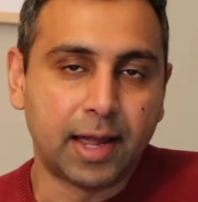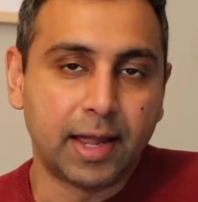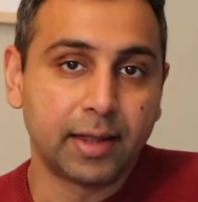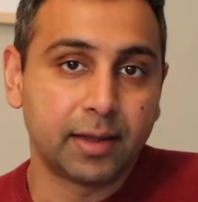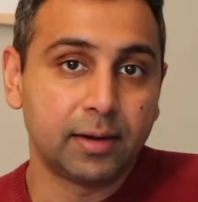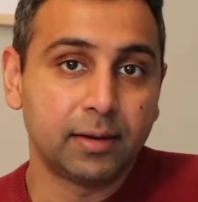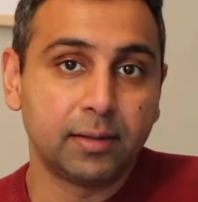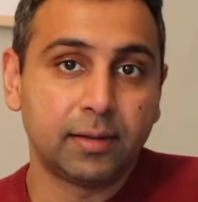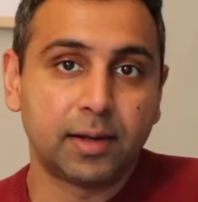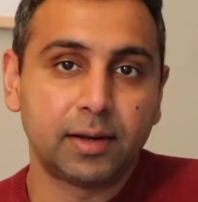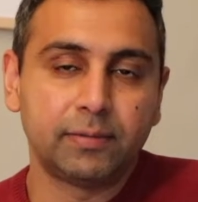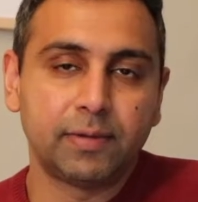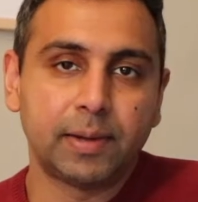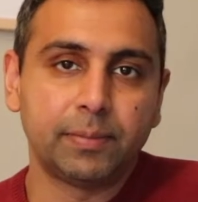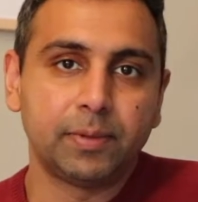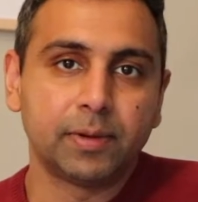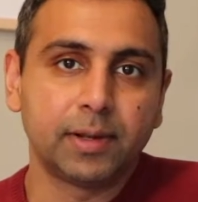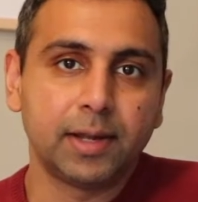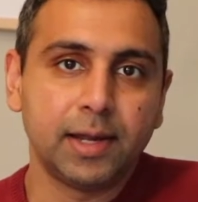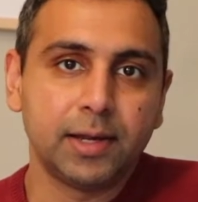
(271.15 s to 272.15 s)
I get a lot of
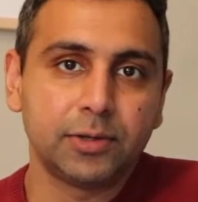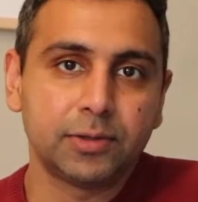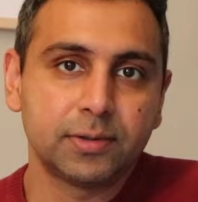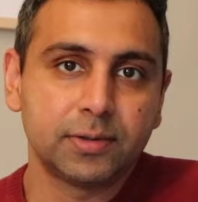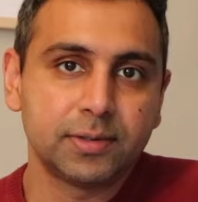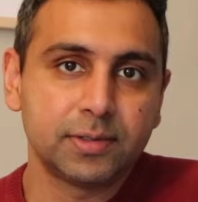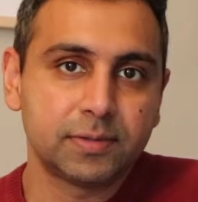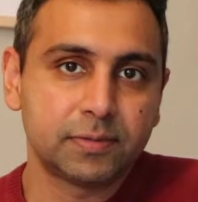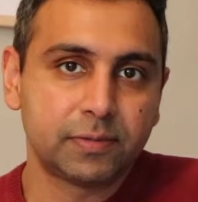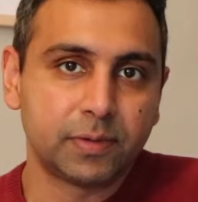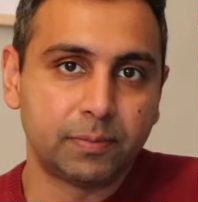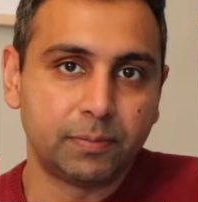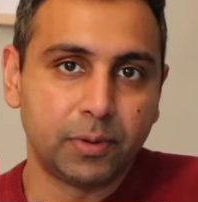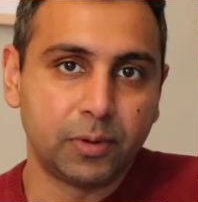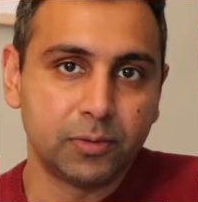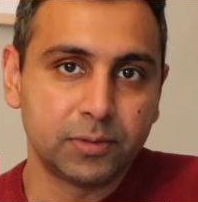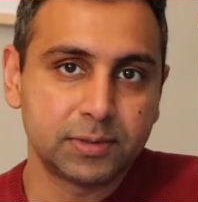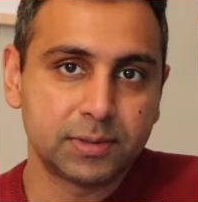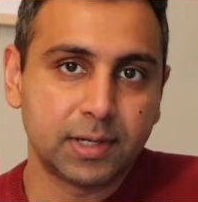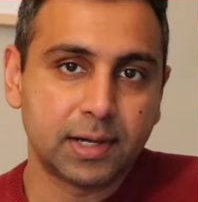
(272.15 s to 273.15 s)
applications applications for
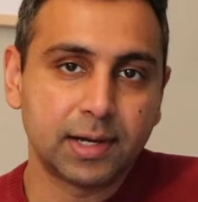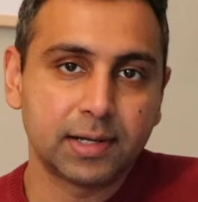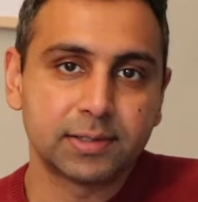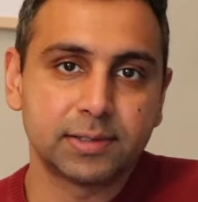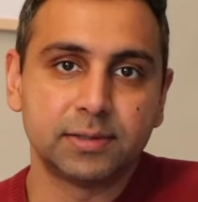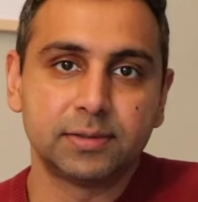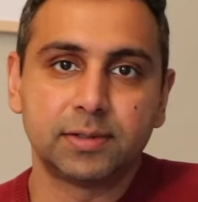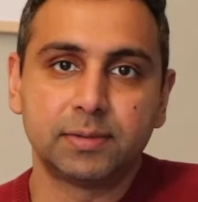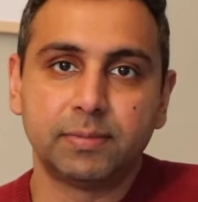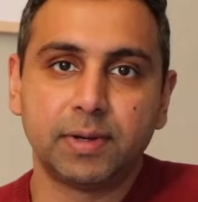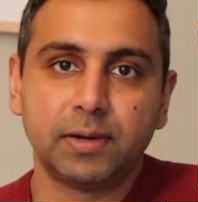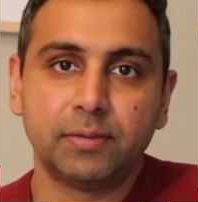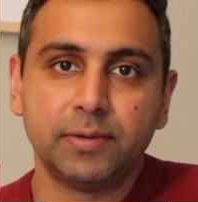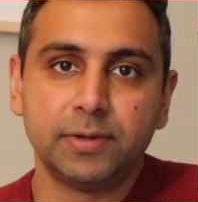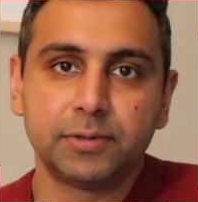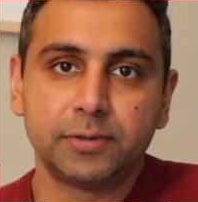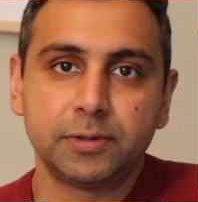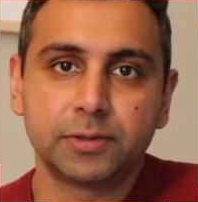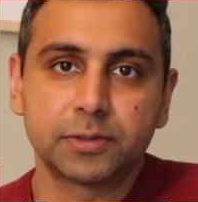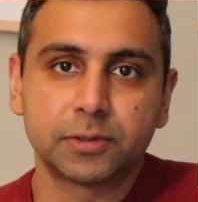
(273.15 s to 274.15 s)
postdocs into my
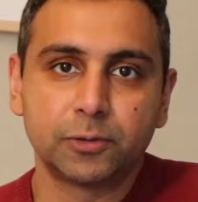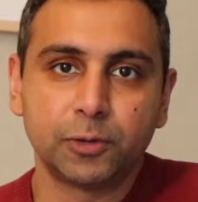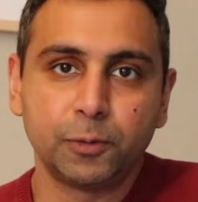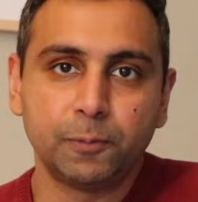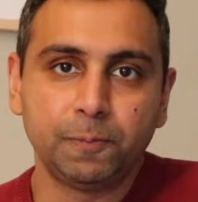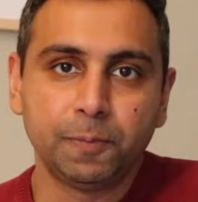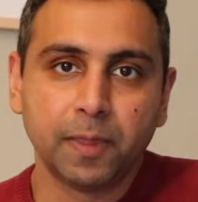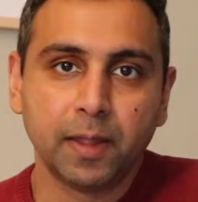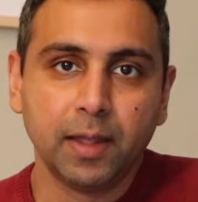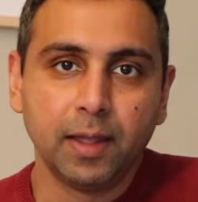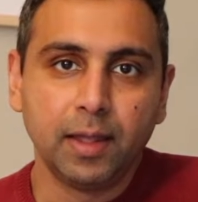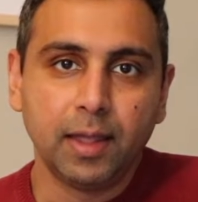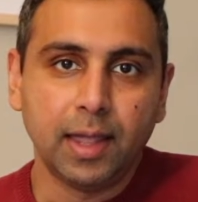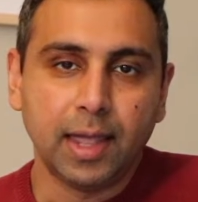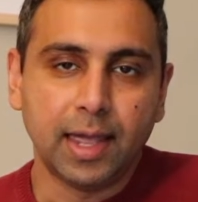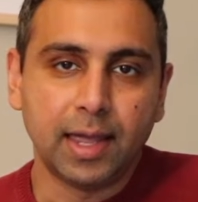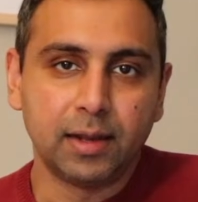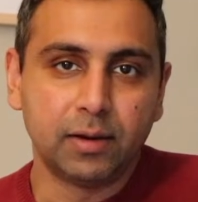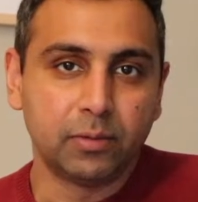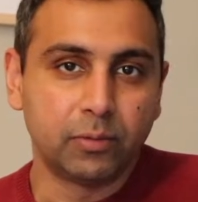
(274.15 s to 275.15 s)
research group,
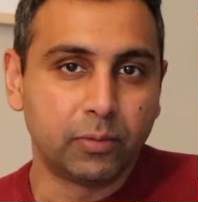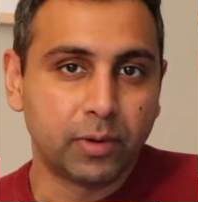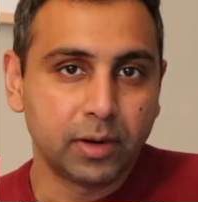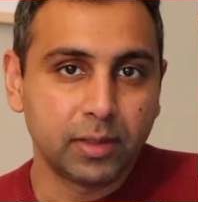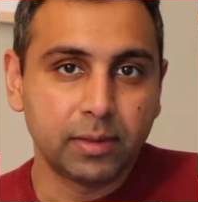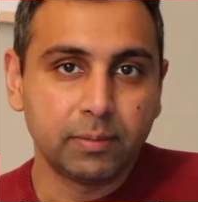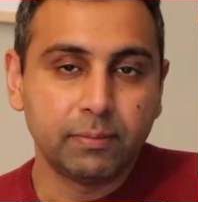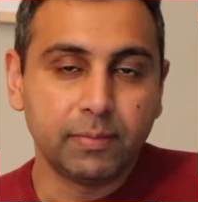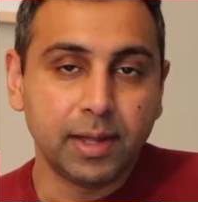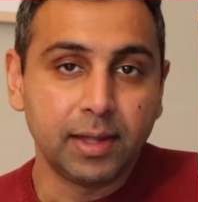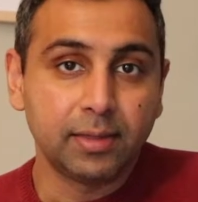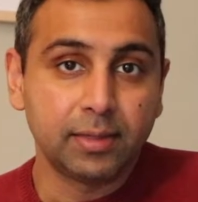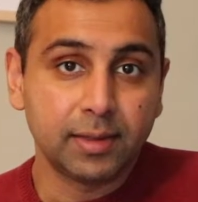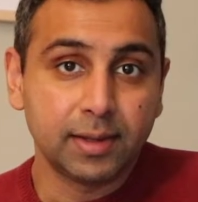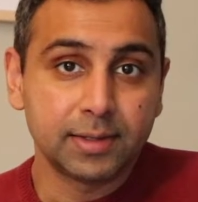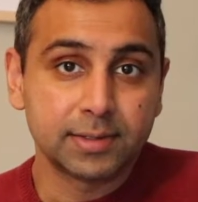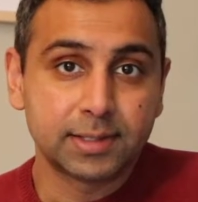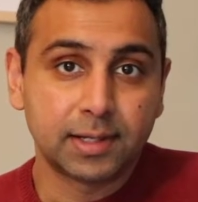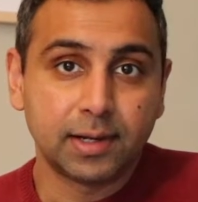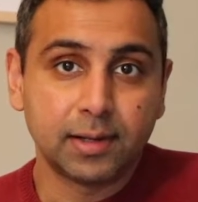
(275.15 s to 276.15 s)
and one of the main
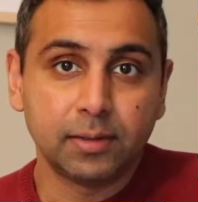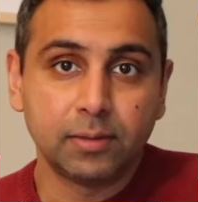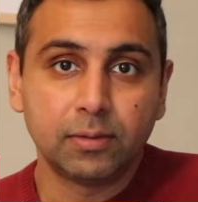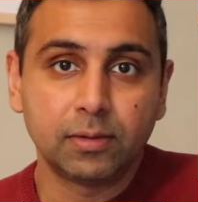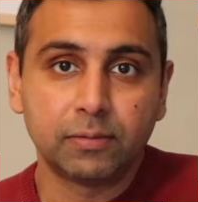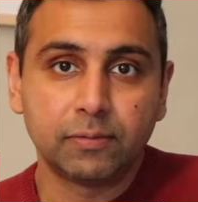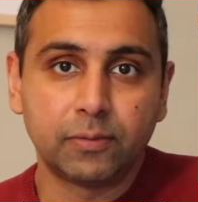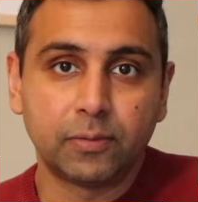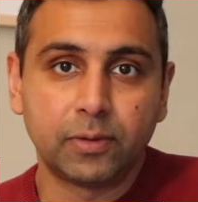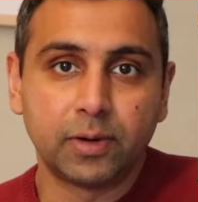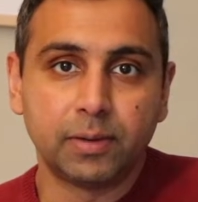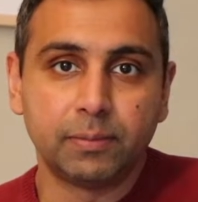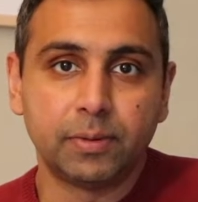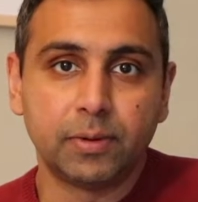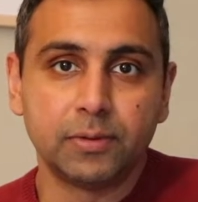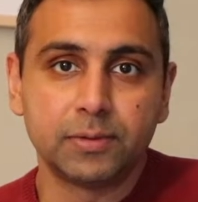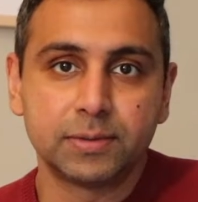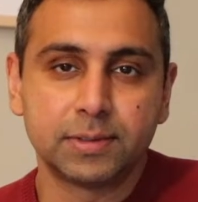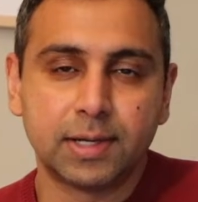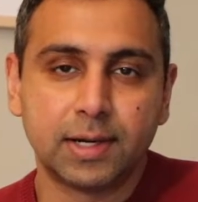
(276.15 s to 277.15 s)
things that I look for in
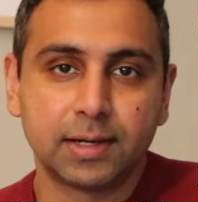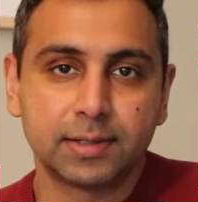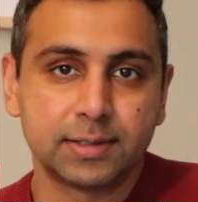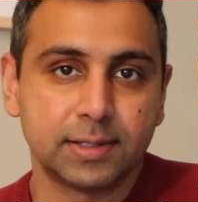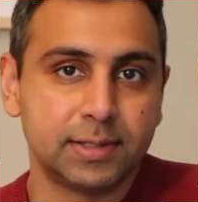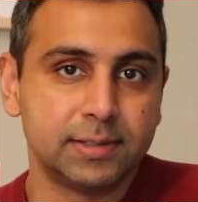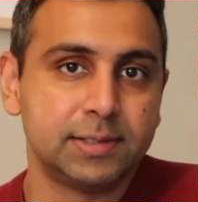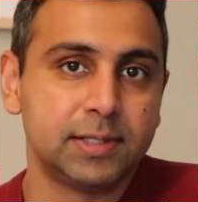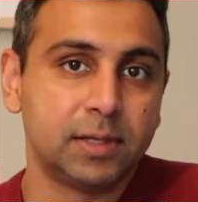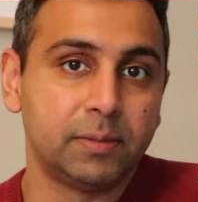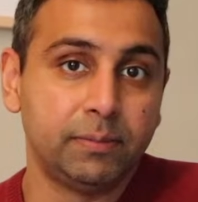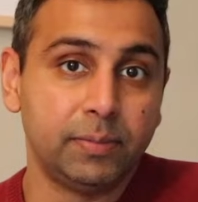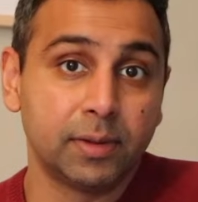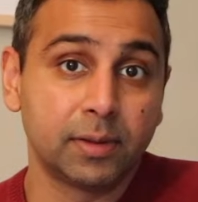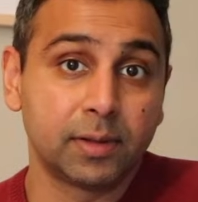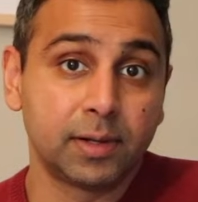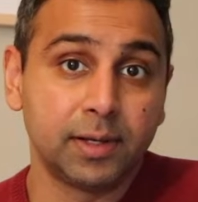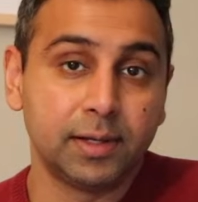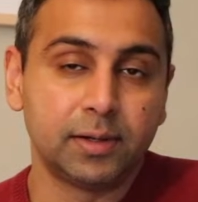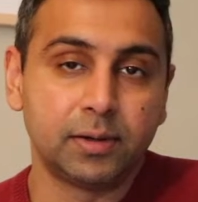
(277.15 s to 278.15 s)
postdocs is the
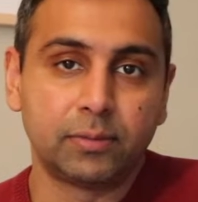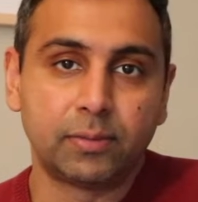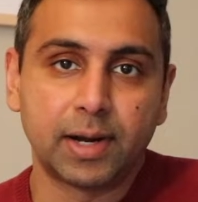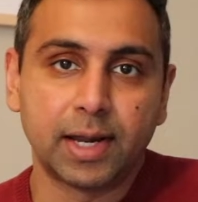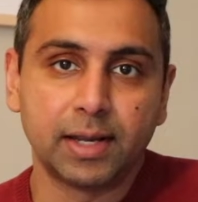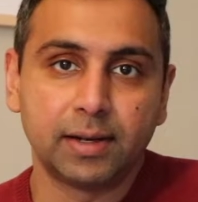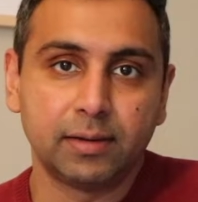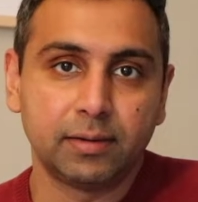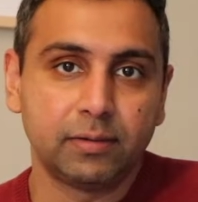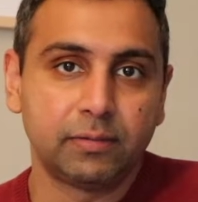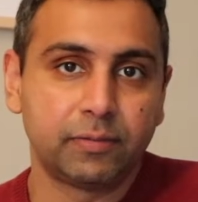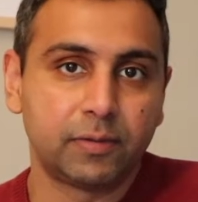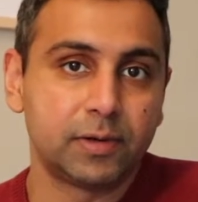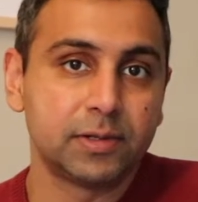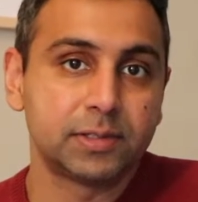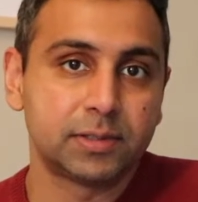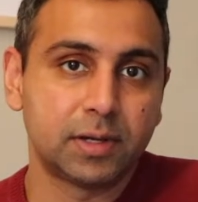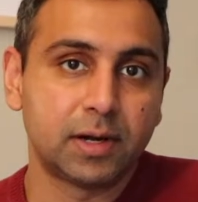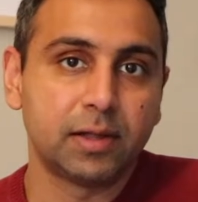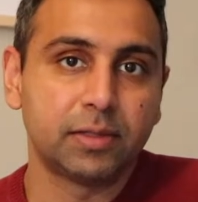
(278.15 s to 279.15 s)
ability to write
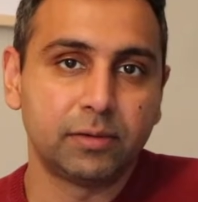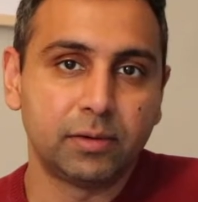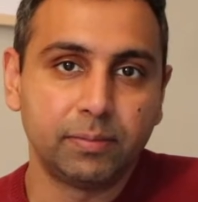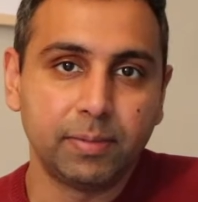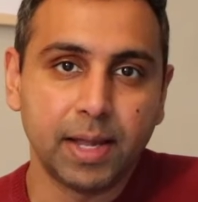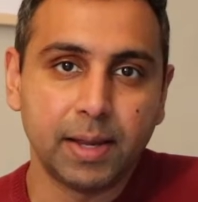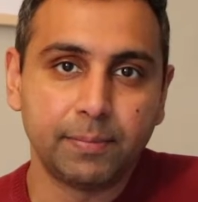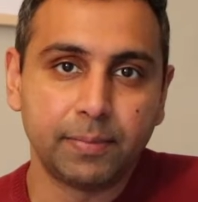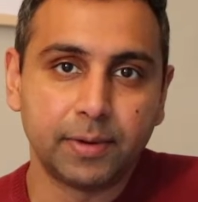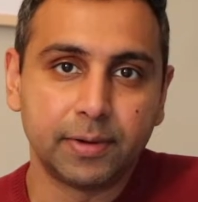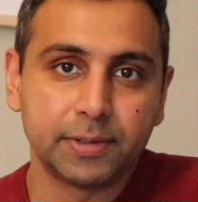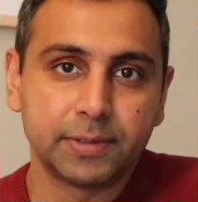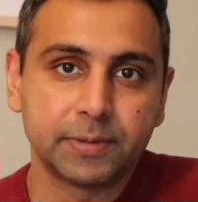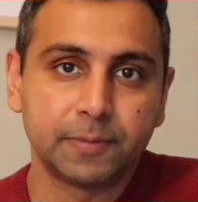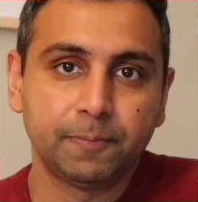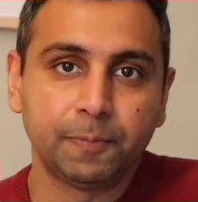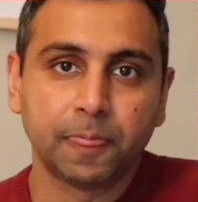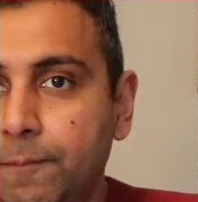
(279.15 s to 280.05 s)
first author papers.